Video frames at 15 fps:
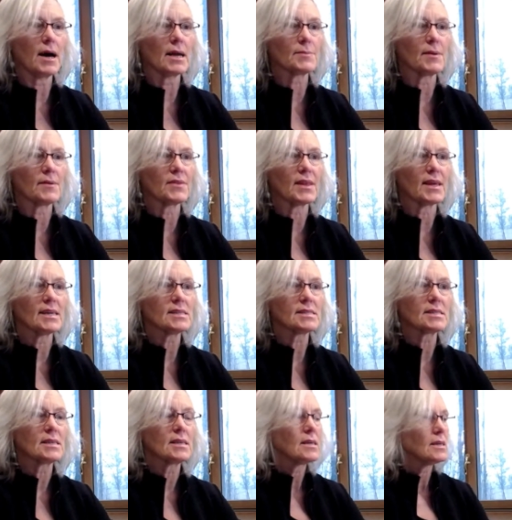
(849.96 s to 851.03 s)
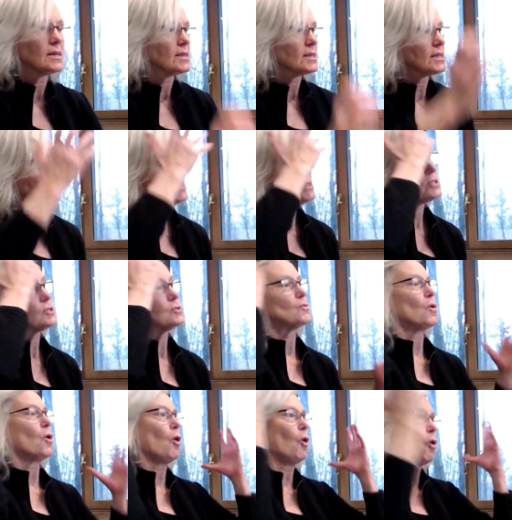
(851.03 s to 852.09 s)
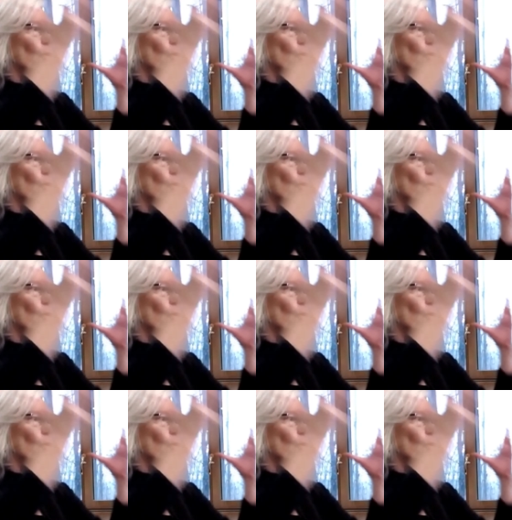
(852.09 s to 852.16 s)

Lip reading: the bottom of this to